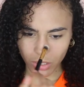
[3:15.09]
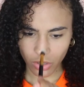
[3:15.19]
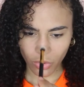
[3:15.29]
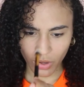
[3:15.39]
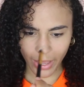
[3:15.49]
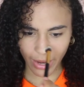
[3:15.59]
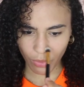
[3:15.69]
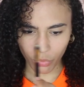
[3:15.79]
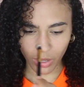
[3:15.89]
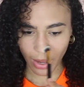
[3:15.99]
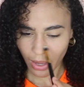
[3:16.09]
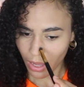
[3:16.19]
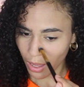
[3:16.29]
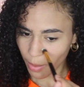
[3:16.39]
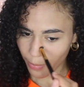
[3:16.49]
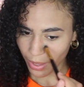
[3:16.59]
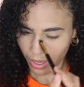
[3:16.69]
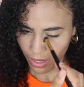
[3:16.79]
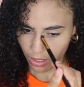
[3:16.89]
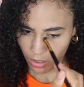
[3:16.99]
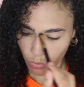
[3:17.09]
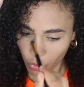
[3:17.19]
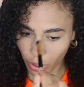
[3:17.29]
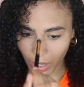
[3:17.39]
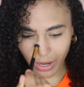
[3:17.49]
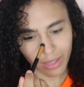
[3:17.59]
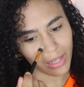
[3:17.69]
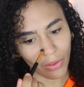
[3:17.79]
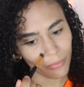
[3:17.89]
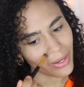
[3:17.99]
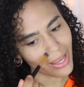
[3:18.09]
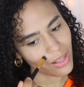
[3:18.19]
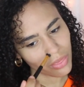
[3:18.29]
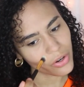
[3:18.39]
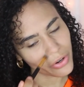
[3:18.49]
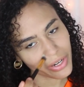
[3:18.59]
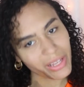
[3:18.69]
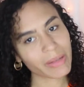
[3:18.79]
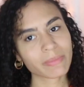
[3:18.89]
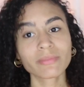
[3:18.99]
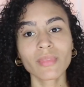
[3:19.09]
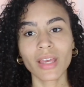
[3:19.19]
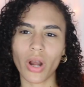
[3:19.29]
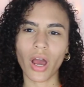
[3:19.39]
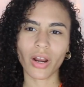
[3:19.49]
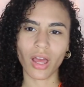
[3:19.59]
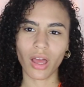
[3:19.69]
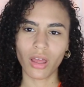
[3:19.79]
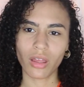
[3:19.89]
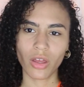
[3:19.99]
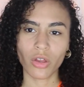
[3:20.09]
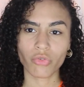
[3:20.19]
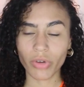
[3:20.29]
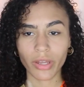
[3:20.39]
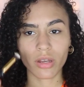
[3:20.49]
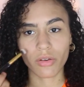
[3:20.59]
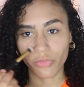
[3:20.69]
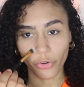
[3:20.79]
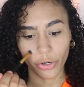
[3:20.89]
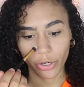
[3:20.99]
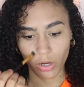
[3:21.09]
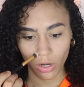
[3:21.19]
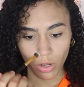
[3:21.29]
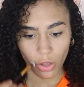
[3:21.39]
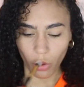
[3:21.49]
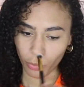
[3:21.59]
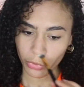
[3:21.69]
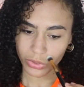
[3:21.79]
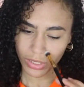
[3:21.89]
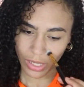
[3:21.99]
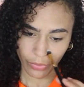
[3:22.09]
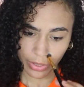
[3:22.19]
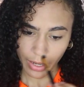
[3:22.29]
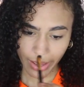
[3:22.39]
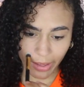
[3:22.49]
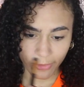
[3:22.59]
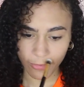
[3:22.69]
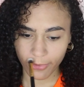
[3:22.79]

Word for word: So I got up at 8 in the morning, left by 8:30, went on a run for almost an hour and a half.